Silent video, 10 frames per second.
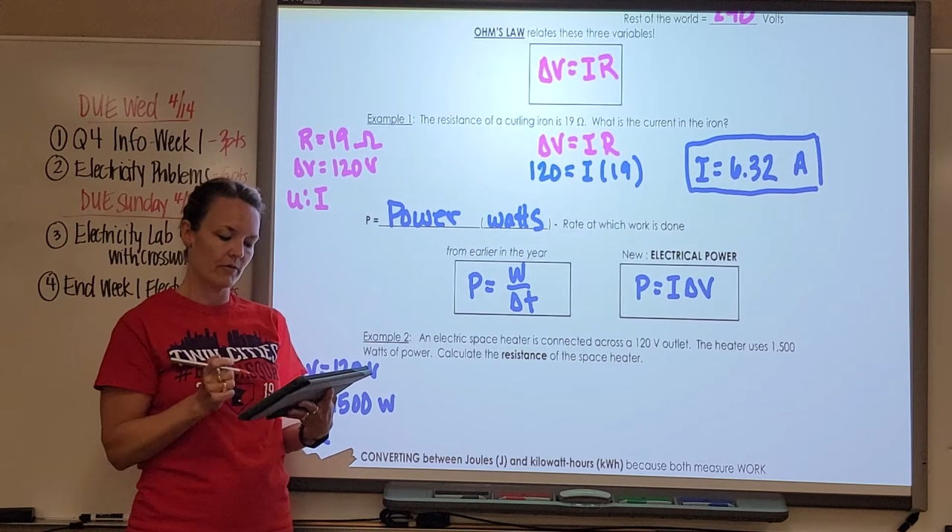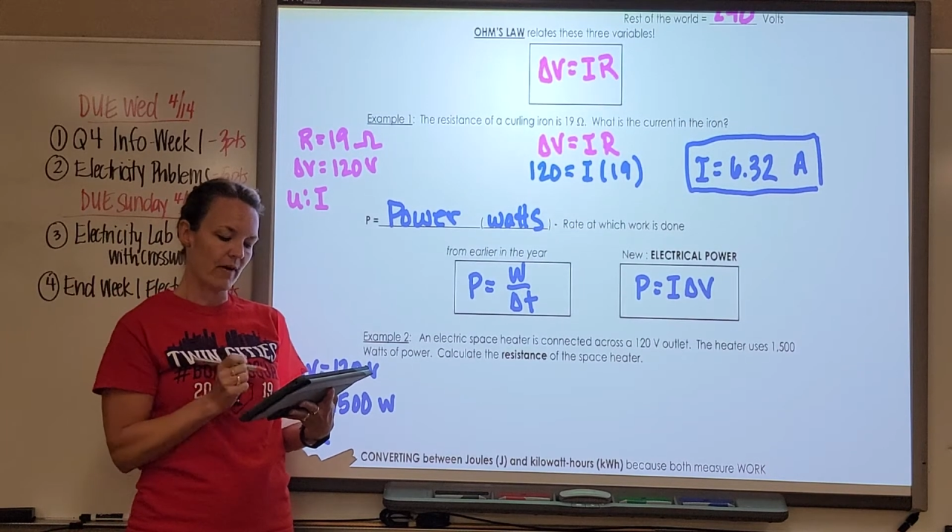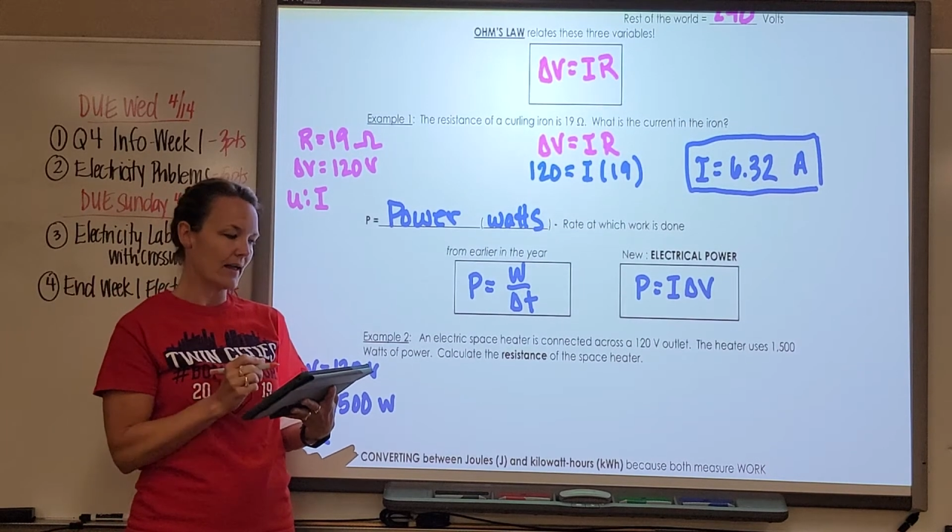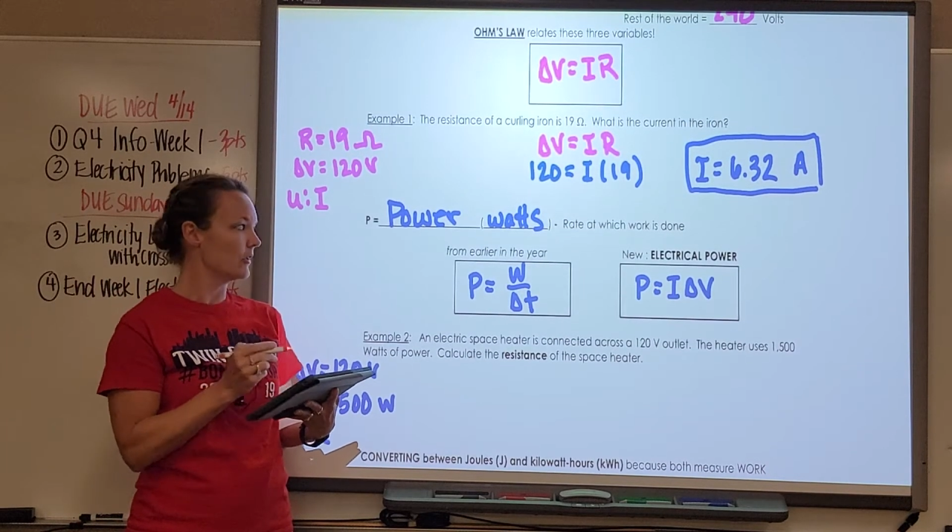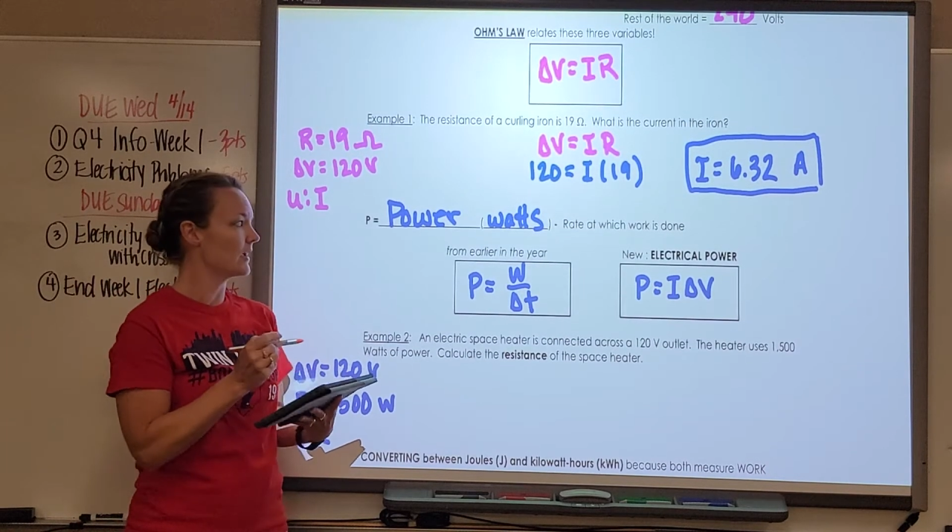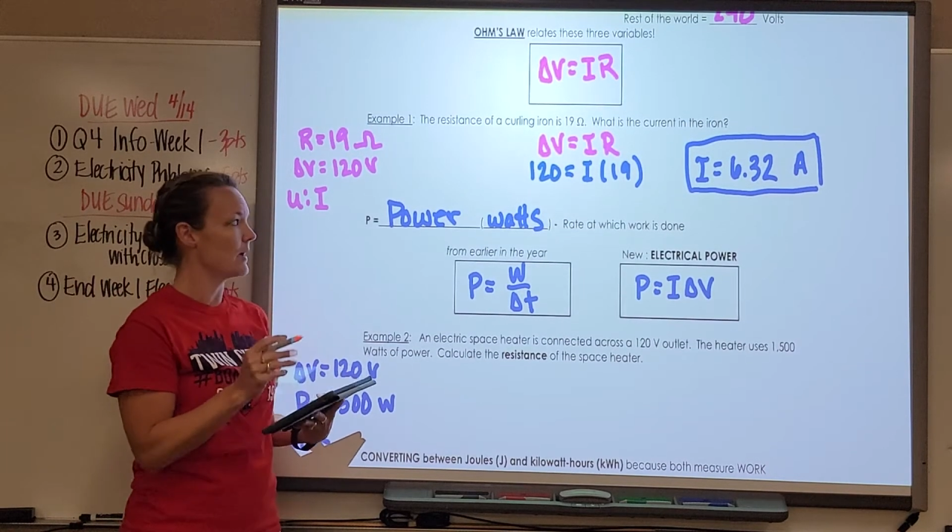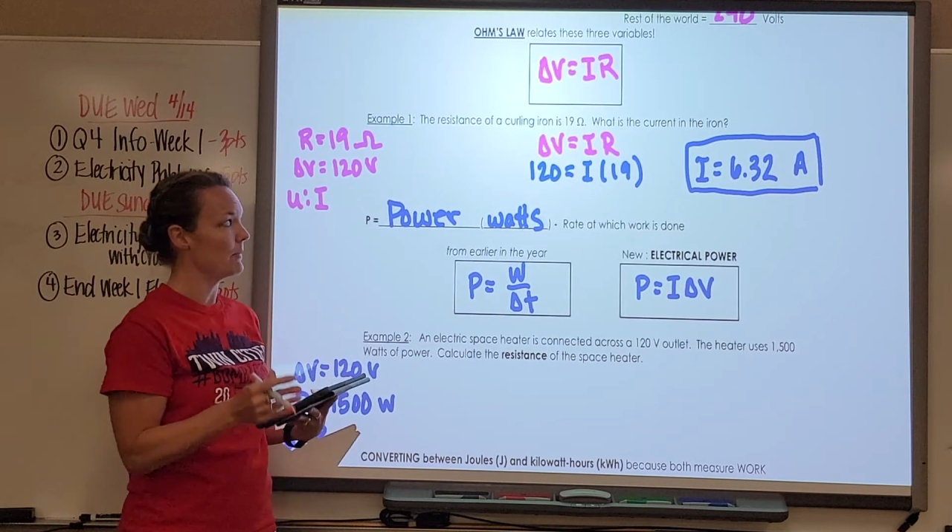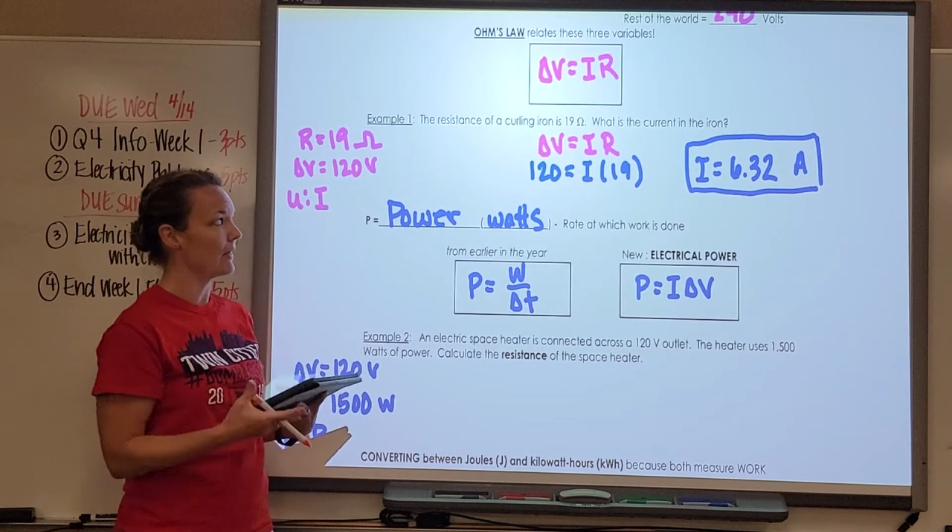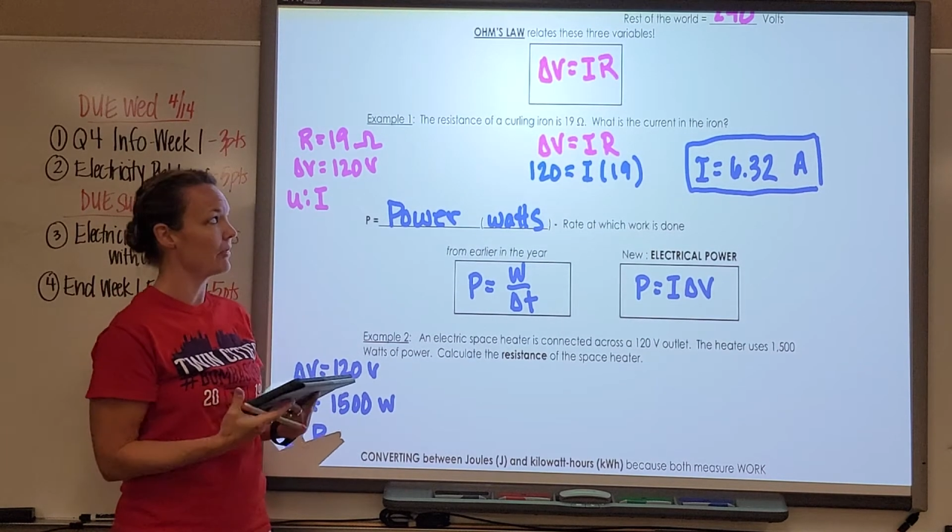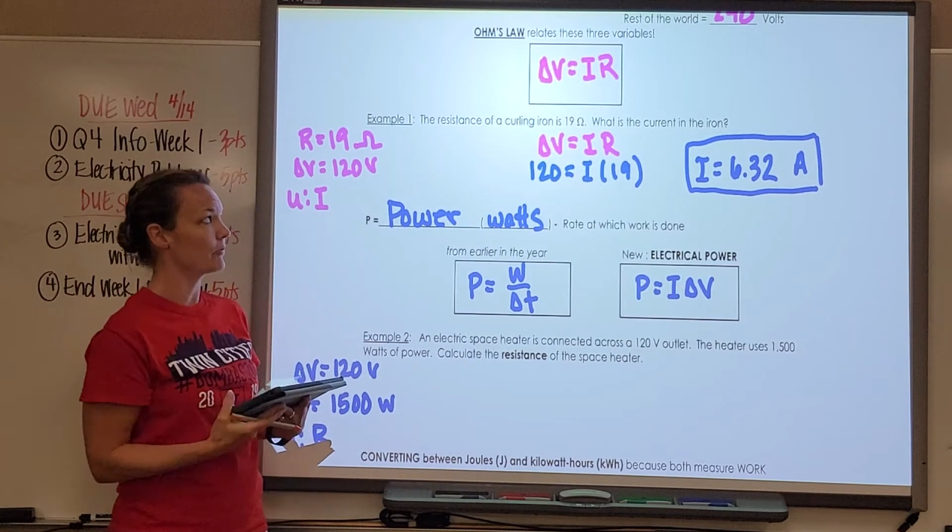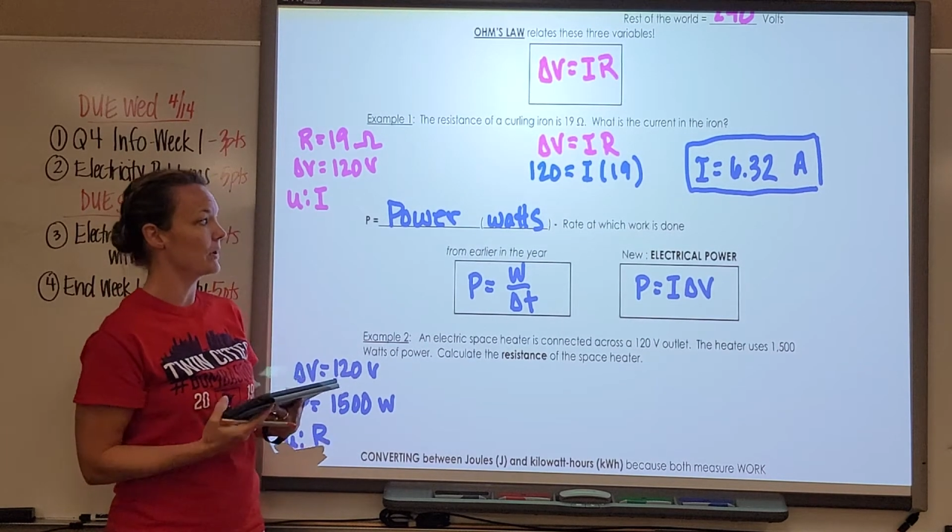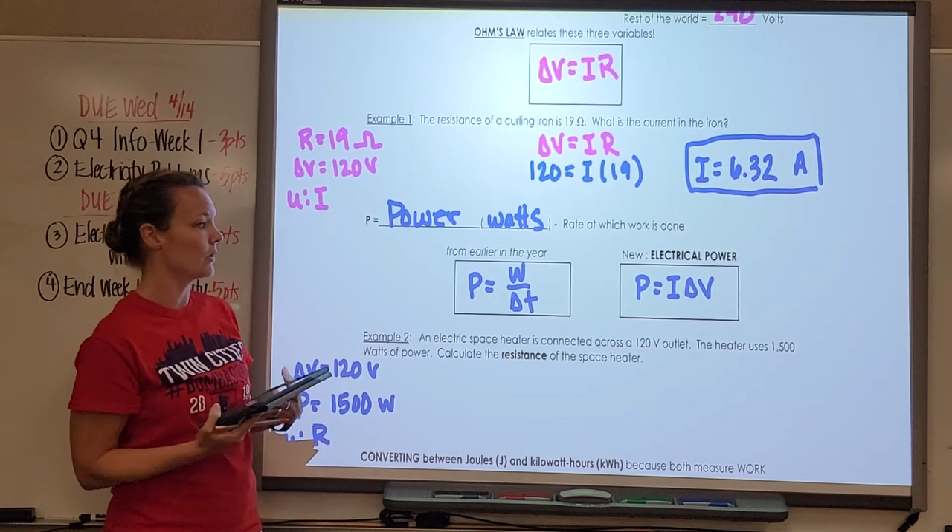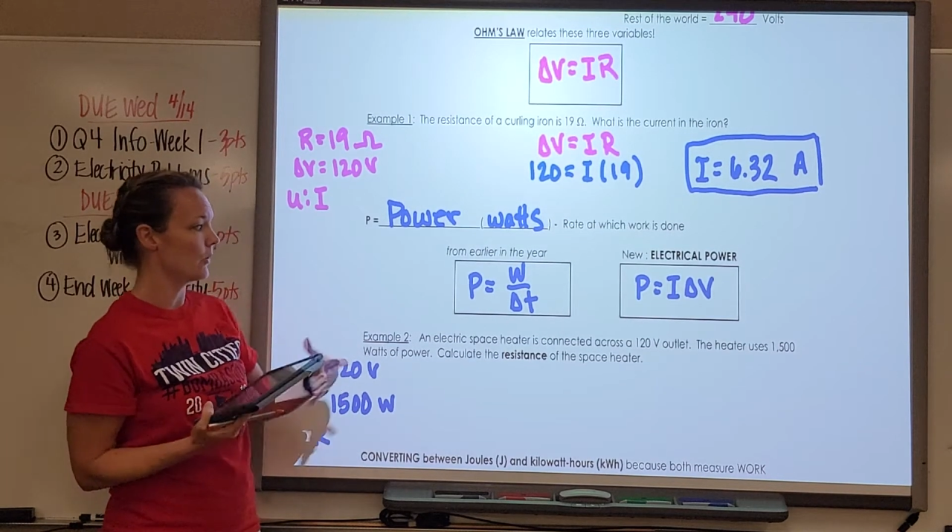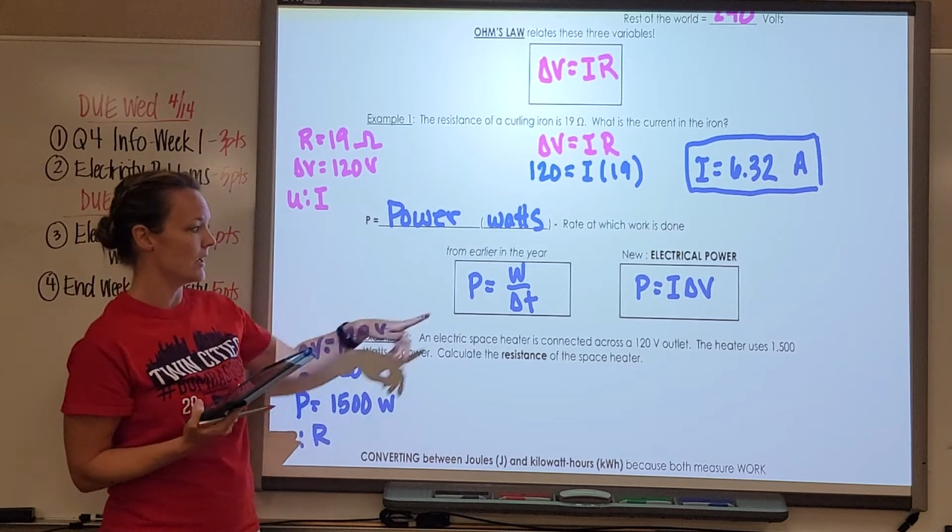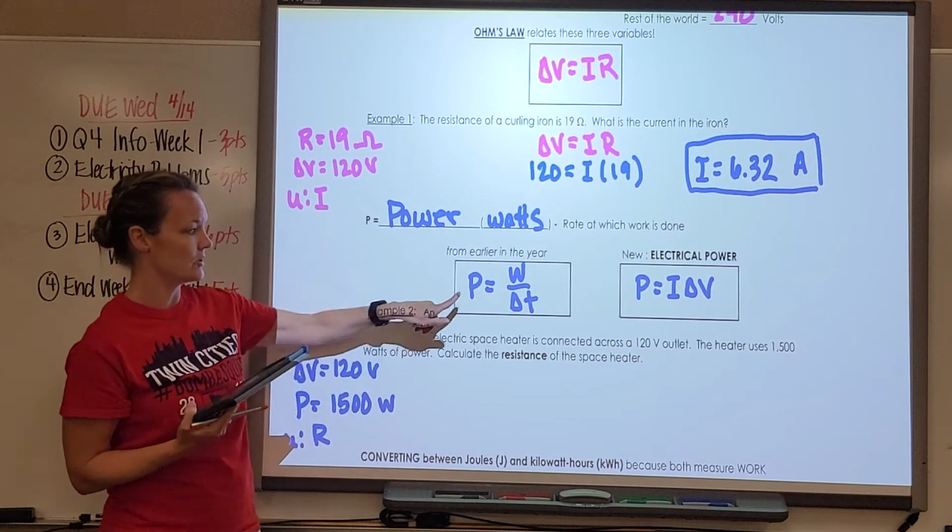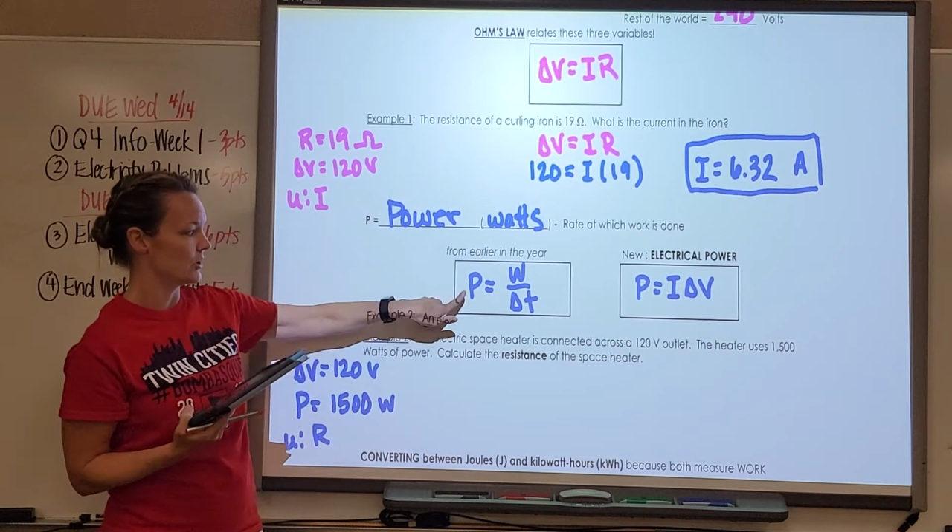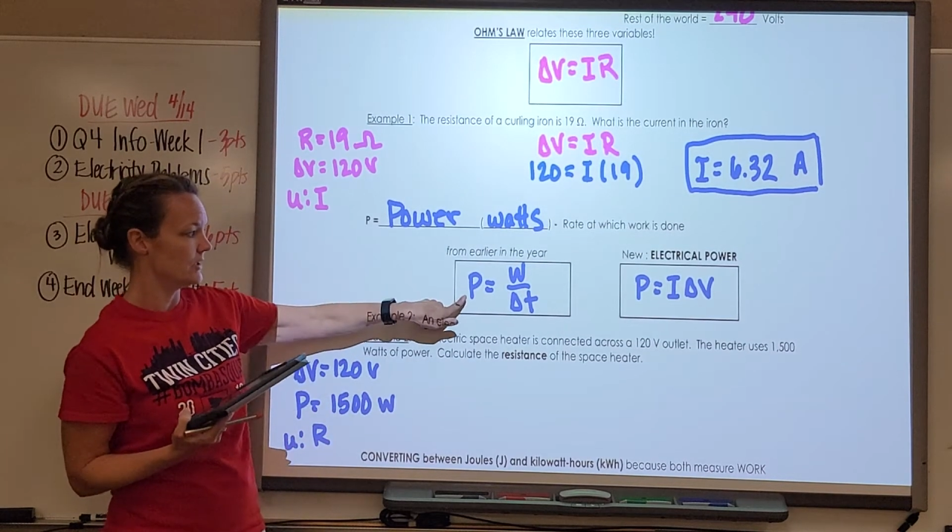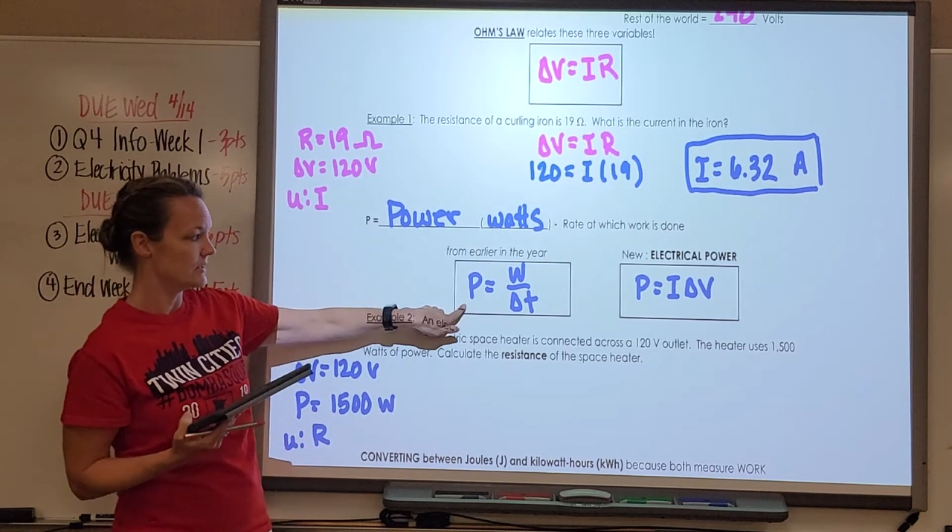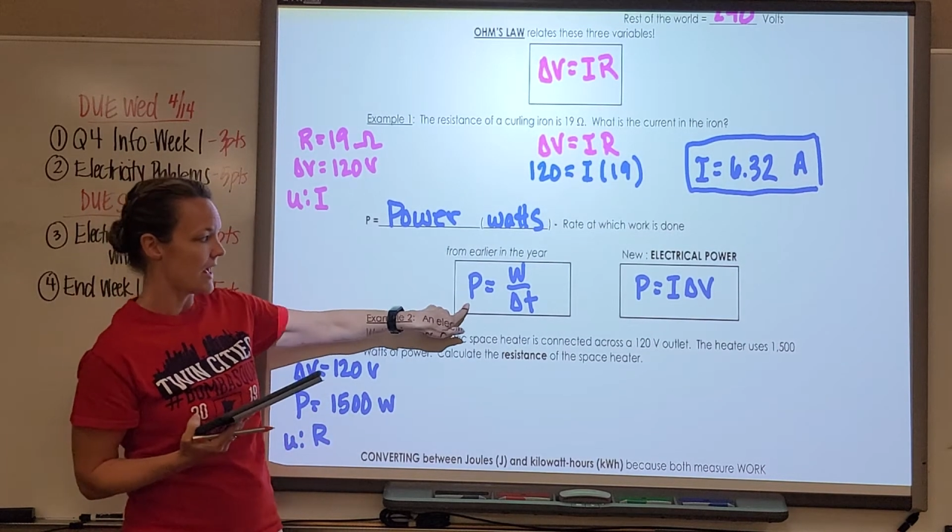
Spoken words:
if I look at my 3 equations,